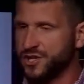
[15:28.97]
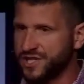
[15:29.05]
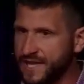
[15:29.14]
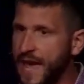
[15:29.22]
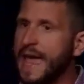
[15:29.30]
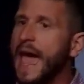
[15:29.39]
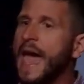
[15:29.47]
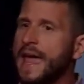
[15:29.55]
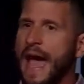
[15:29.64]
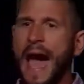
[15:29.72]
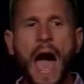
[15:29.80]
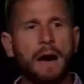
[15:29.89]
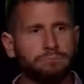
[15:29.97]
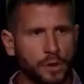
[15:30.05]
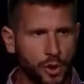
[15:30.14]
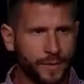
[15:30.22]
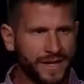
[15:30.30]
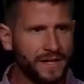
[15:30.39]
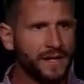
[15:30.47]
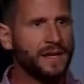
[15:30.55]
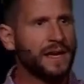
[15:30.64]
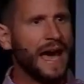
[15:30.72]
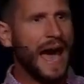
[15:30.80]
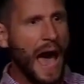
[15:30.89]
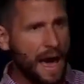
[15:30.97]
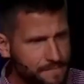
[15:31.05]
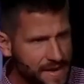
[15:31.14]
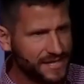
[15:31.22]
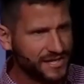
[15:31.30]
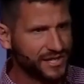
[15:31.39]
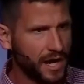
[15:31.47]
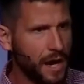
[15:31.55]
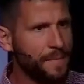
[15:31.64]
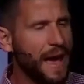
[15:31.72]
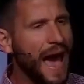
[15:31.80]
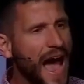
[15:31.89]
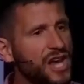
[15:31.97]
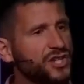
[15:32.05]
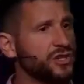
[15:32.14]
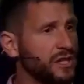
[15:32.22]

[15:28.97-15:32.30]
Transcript: You say, hey, I blew it. I messed up. I